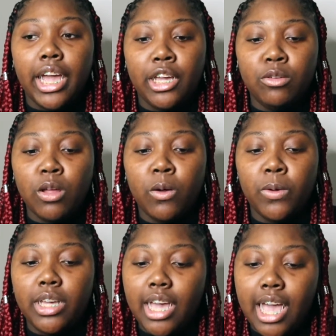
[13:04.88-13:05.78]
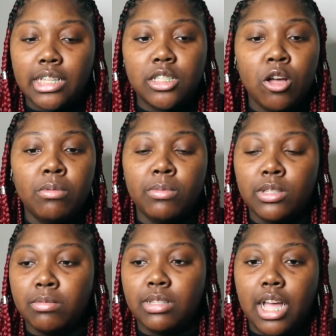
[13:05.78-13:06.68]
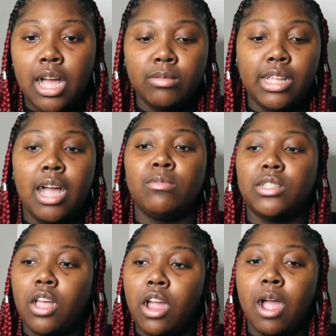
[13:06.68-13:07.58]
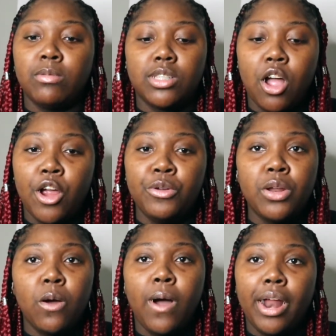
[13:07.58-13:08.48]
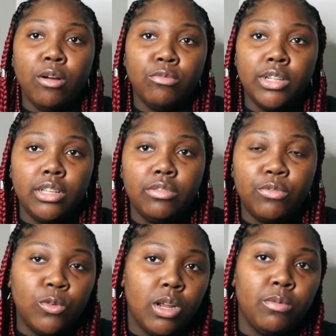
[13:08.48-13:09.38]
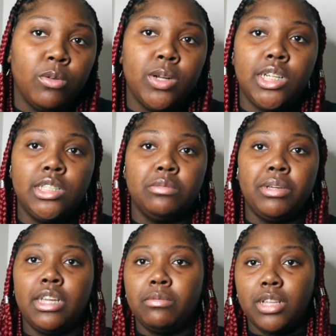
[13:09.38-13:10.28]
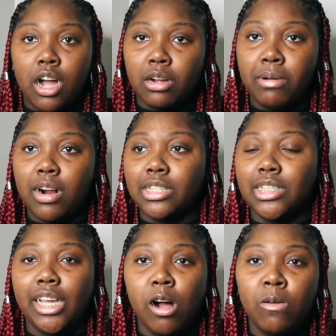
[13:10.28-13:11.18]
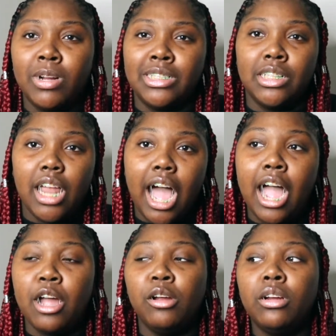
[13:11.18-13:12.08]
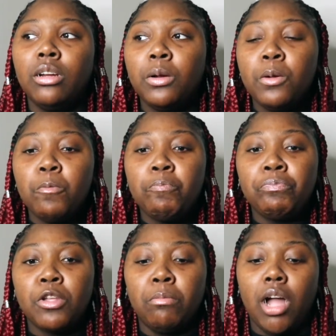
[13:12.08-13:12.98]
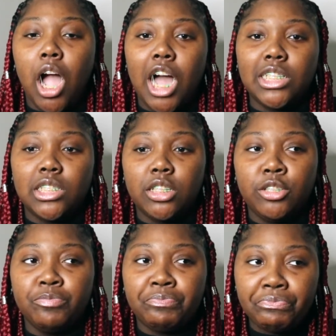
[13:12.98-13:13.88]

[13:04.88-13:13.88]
And, you know, he has told me multiple times, like, I'm sorry. You know, I don't really fool up with what these men talk about, because they always lie. But honestly,